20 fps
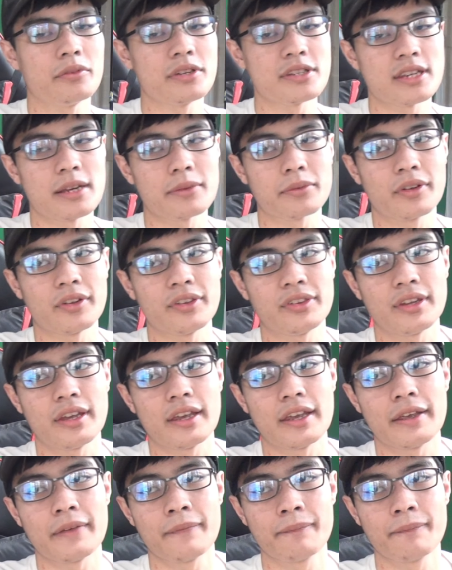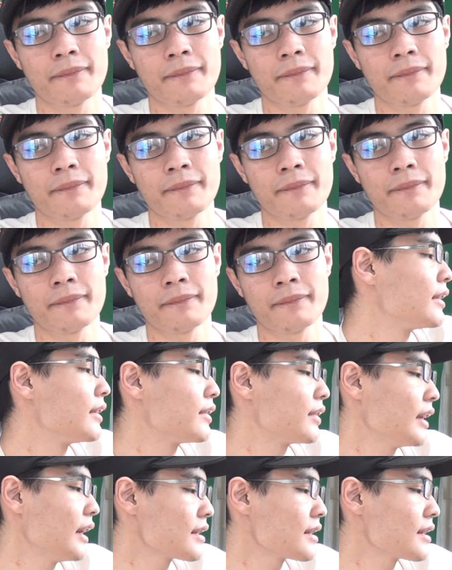which I'm gonna say it's